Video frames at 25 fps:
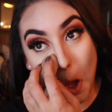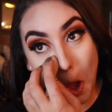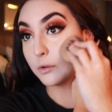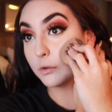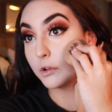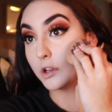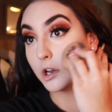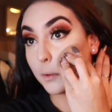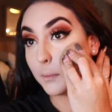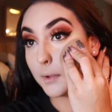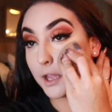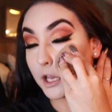So I
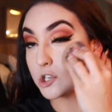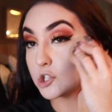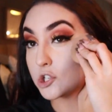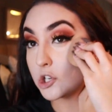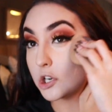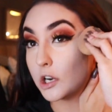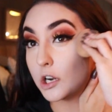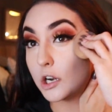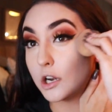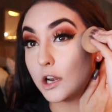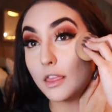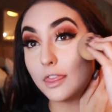want to make
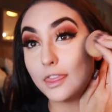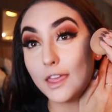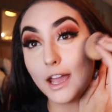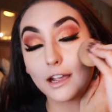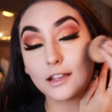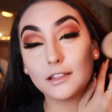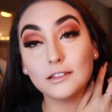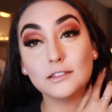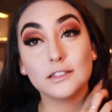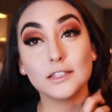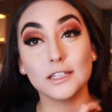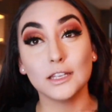sure
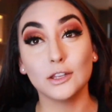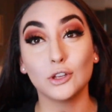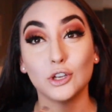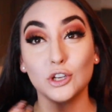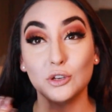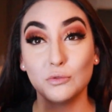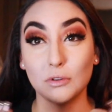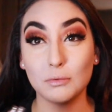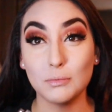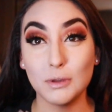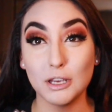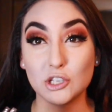that concealer,
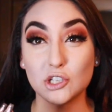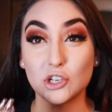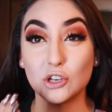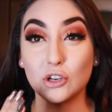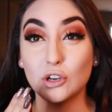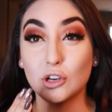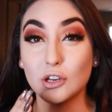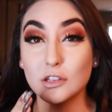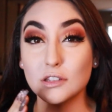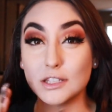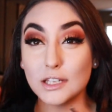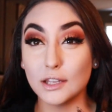you want to make sure
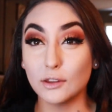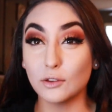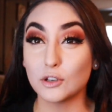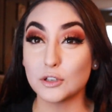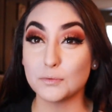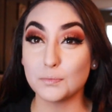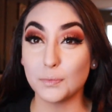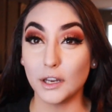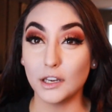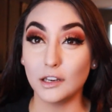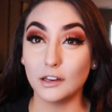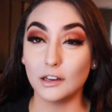your concealer
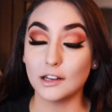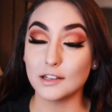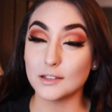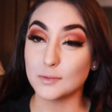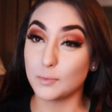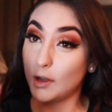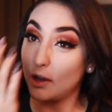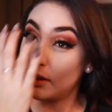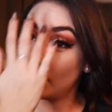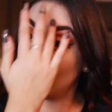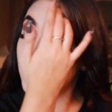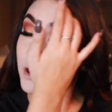is blended
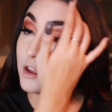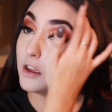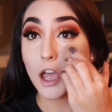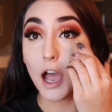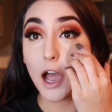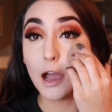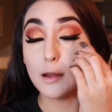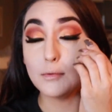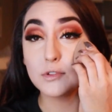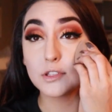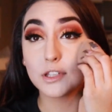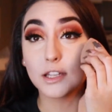as well.
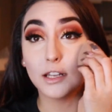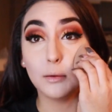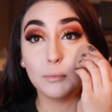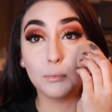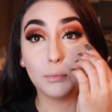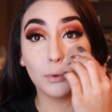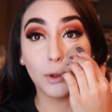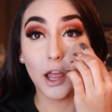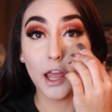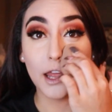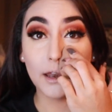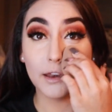I'm just going to
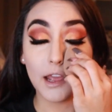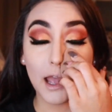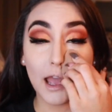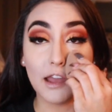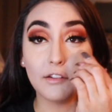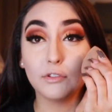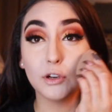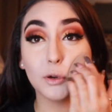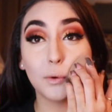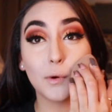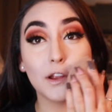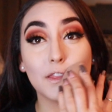blend
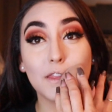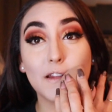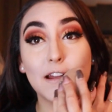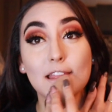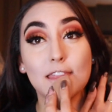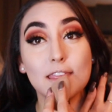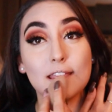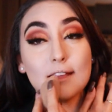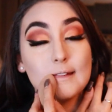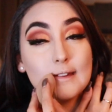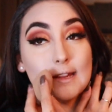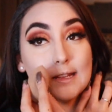everywhere that I
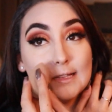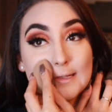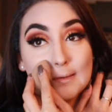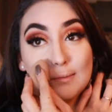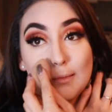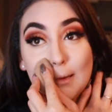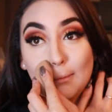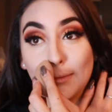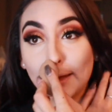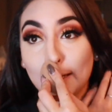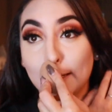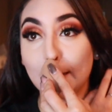think needs to
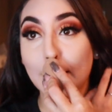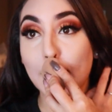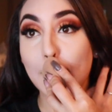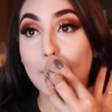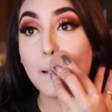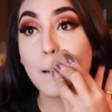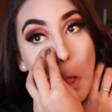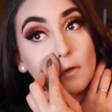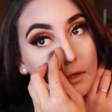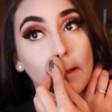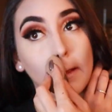be blended.